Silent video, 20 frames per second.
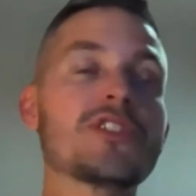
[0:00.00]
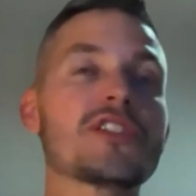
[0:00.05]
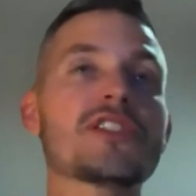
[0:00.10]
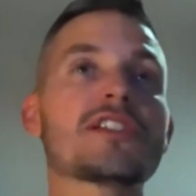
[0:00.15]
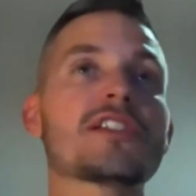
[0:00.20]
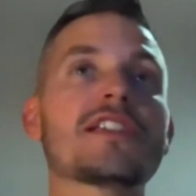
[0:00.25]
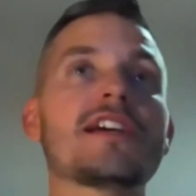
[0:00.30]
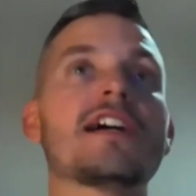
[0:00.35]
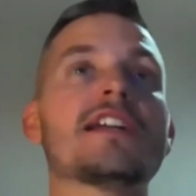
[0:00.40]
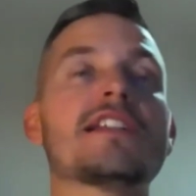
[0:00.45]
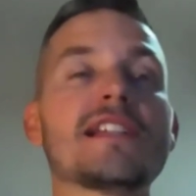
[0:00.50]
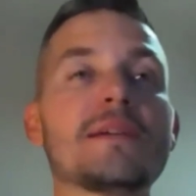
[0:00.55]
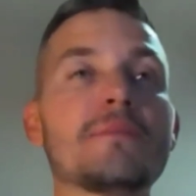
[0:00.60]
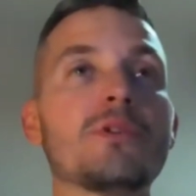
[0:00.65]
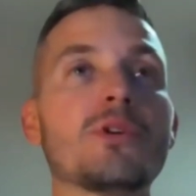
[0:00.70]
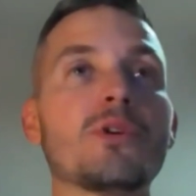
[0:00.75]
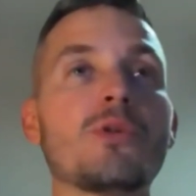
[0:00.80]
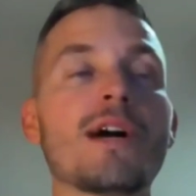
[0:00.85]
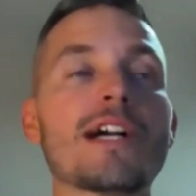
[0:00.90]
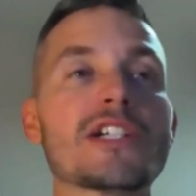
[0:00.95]
just a
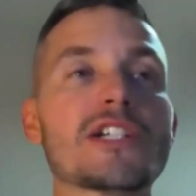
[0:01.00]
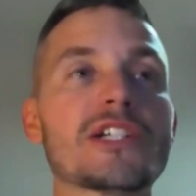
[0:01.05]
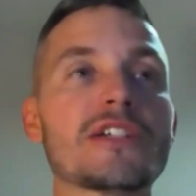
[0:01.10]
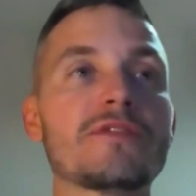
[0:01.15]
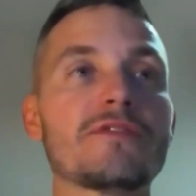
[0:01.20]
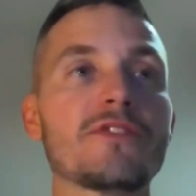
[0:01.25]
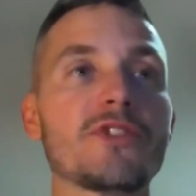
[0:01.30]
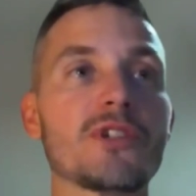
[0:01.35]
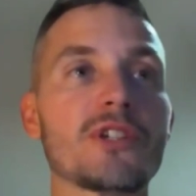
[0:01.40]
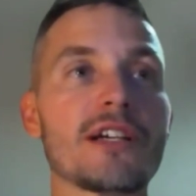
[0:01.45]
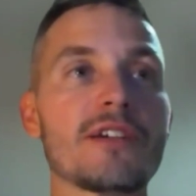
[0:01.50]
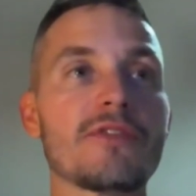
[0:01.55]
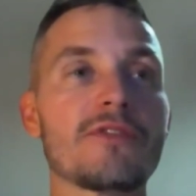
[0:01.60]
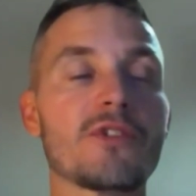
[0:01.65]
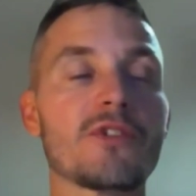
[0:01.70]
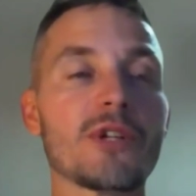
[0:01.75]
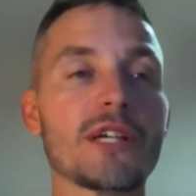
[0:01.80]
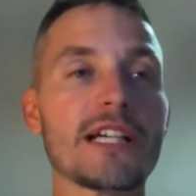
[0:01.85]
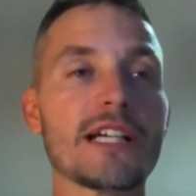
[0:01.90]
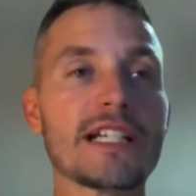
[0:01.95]
simple question for
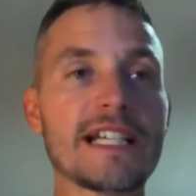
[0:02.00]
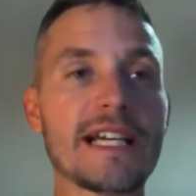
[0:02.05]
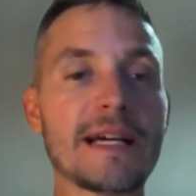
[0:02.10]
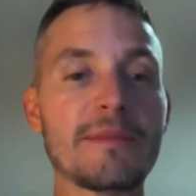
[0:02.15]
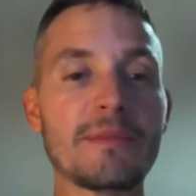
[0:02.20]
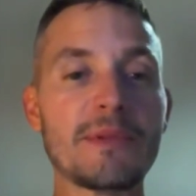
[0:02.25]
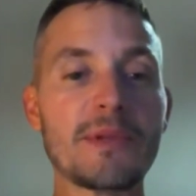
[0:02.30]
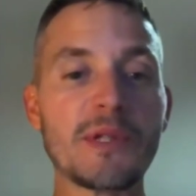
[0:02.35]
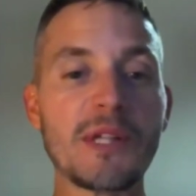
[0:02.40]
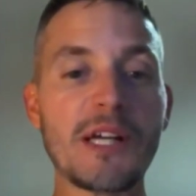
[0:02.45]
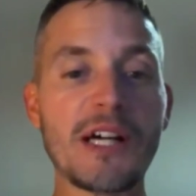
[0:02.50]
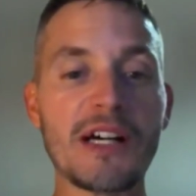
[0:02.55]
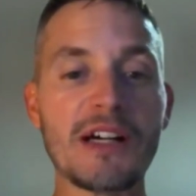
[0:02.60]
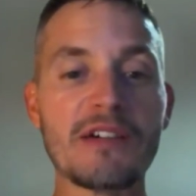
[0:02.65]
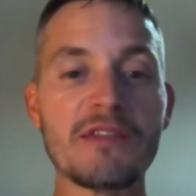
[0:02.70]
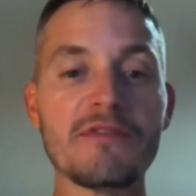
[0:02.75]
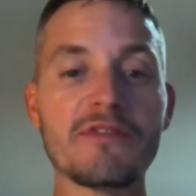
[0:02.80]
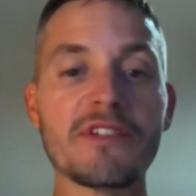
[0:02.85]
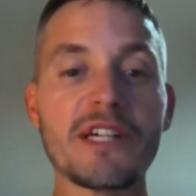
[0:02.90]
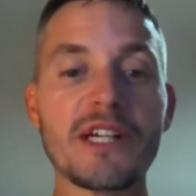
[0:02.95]
an example
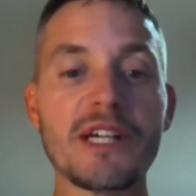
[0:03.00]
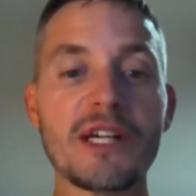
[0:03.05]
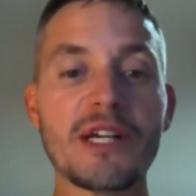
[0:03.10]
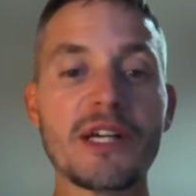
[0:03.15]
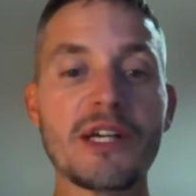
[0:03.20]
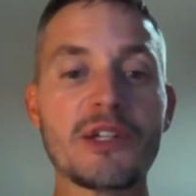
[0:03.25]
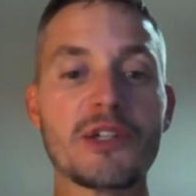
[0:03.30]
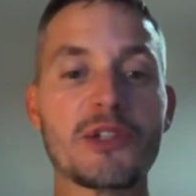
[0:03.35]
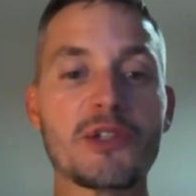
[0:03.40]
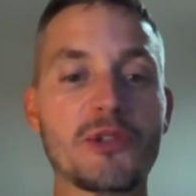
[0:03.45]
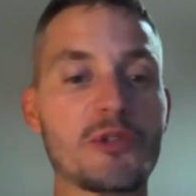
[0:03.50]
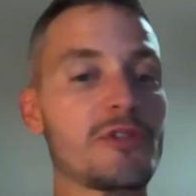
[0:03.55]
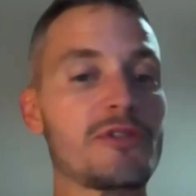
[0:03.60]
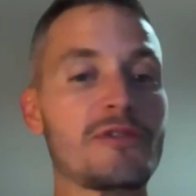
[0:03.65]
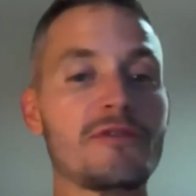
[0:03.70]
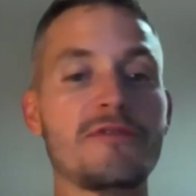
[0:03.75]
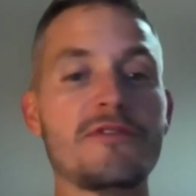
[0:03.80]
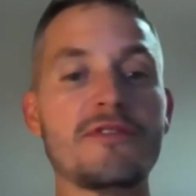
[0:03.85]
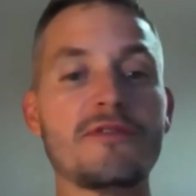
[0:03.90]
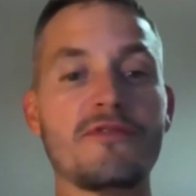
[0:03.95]
of
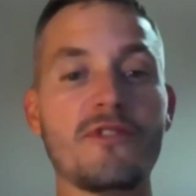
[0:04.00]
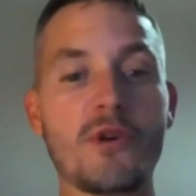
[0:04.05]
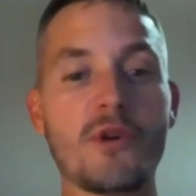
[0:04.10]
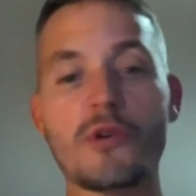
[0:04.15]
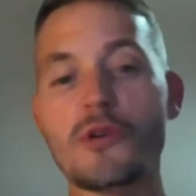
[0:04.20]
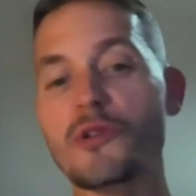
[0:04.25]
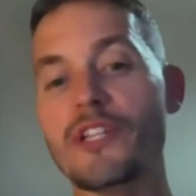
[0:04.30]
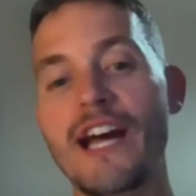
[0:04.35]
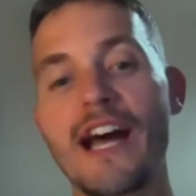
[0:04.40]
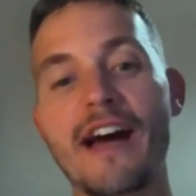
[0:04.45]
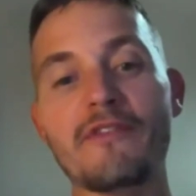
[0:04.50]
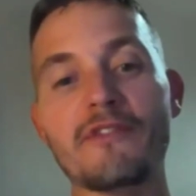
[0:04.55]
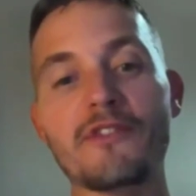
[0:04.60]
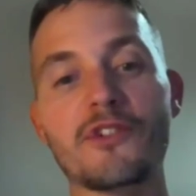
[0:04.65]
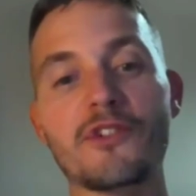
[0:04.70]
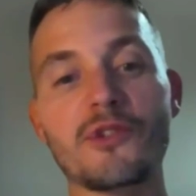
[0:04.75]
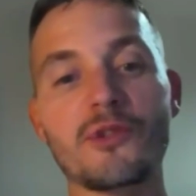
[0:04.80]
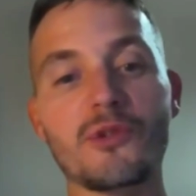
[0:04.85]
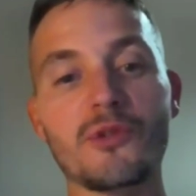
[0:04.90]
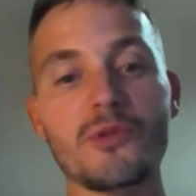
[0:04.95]
should voters have
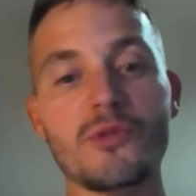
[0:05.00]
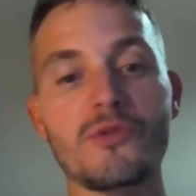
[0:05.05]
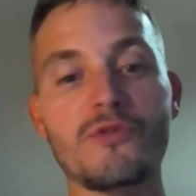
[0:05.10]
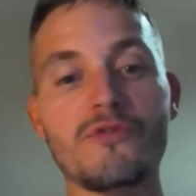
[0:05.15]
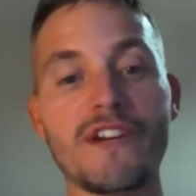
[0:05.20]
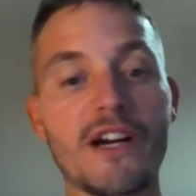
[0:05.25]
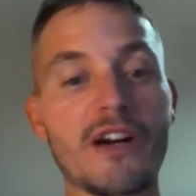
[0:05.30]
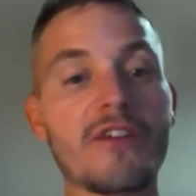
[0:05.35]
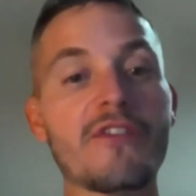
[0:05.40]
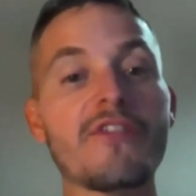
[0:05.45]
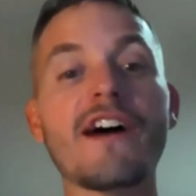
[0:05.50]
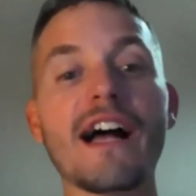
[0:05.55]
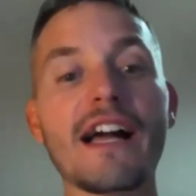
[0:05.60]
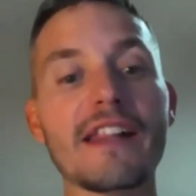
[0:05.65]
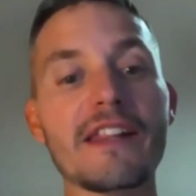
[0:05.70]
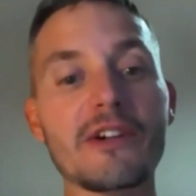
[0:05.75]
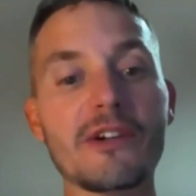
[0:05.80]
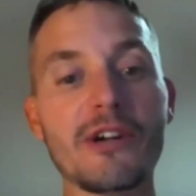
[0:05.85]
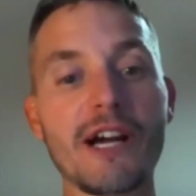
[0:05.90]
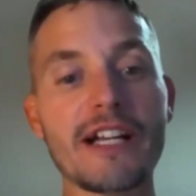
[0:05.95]
to
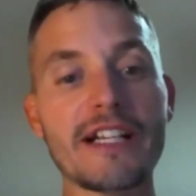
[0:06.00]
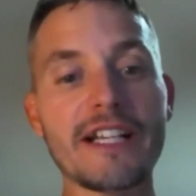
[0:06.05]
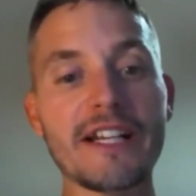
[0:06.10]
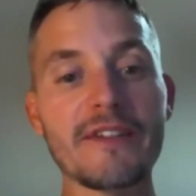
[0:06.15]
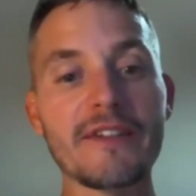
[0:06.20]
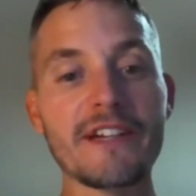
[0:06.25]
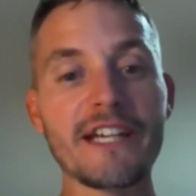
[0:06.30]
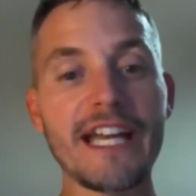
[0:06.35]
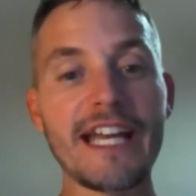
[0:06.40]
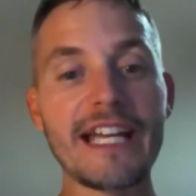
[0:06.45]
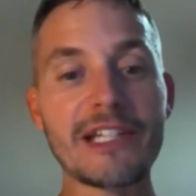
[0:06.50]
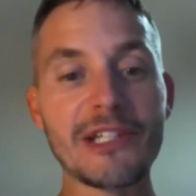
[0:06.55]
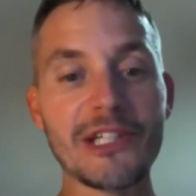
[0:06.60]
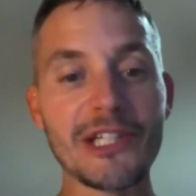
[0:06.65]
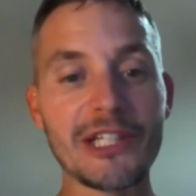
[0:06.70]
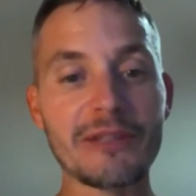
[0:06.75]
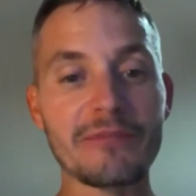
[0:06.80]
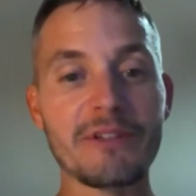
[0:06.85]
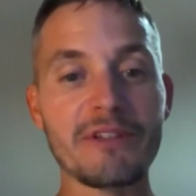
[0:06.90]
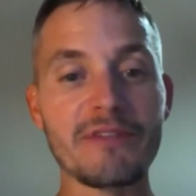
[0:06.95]
verify their
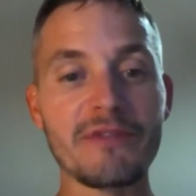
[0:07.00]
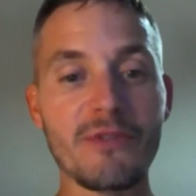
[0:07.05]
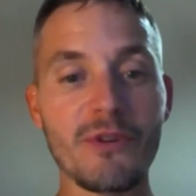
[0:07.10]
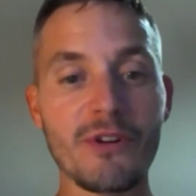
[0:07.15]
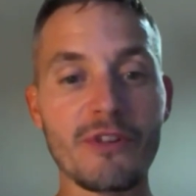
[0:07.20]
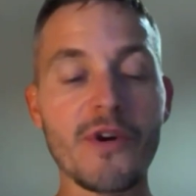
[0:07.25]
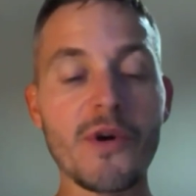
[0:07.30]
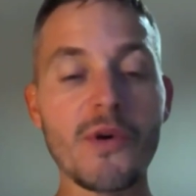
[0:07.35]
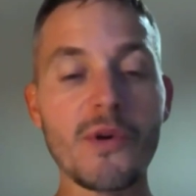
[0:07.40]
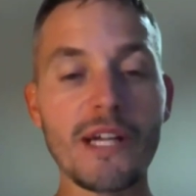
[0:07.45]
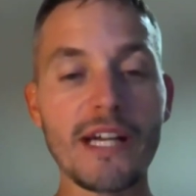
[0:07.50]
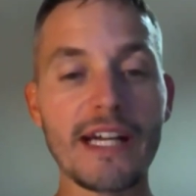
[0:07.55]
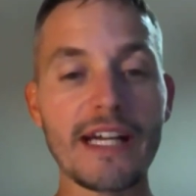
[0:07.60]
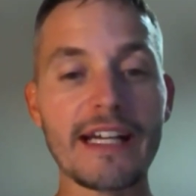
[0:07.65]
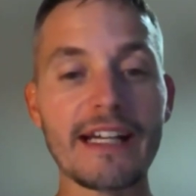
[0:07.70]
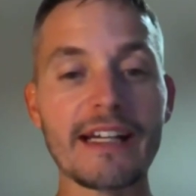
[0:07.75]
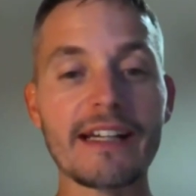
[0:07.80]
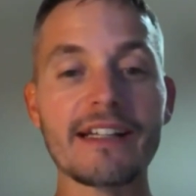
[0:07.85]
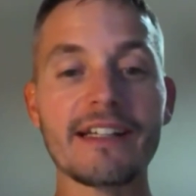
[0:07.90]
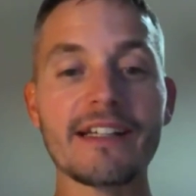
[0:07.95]
identification before
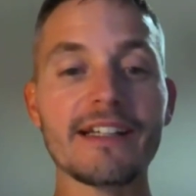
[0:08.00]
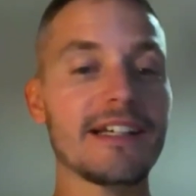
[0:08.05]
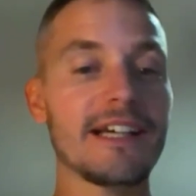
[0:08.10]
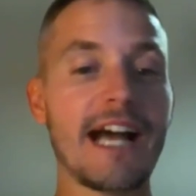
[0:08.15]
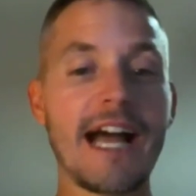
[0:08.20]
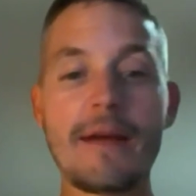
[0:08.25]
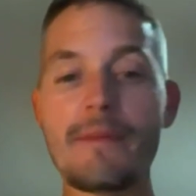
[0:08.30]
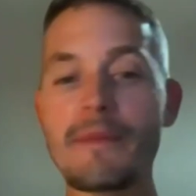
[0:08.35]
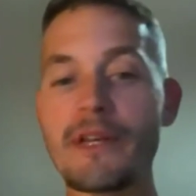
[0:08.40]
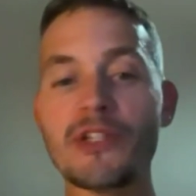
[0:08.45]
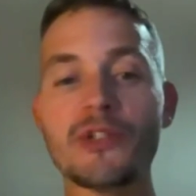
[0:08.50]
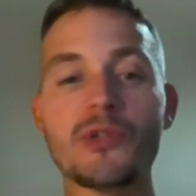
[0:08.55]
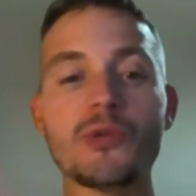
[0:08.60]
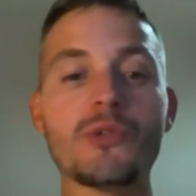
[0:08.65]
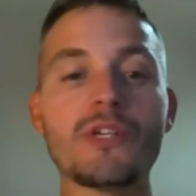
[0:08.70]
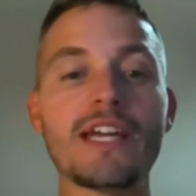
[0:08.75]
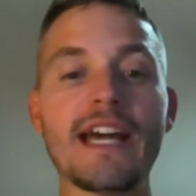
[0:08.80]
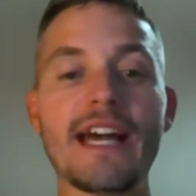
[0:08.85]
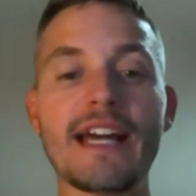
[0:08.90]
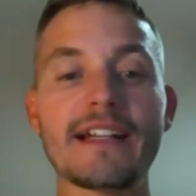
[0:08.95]
voting, I mean, you
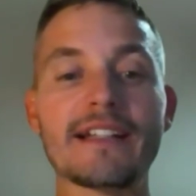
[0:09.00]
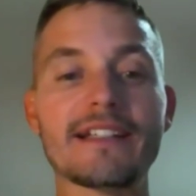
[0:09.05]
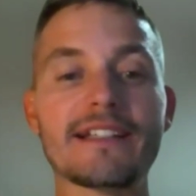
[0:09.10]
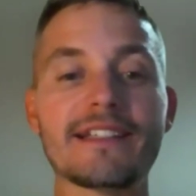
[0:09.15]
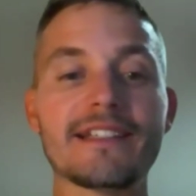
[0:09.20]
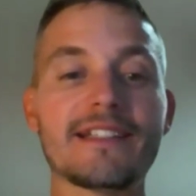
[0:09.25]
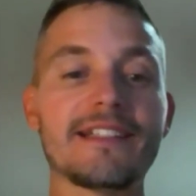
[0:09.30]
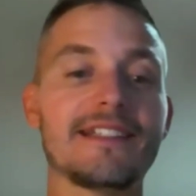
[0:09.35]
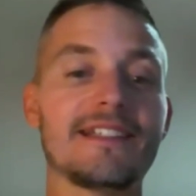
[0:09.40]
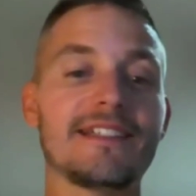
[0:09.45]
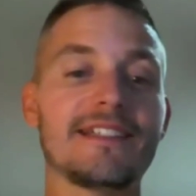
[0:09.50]
get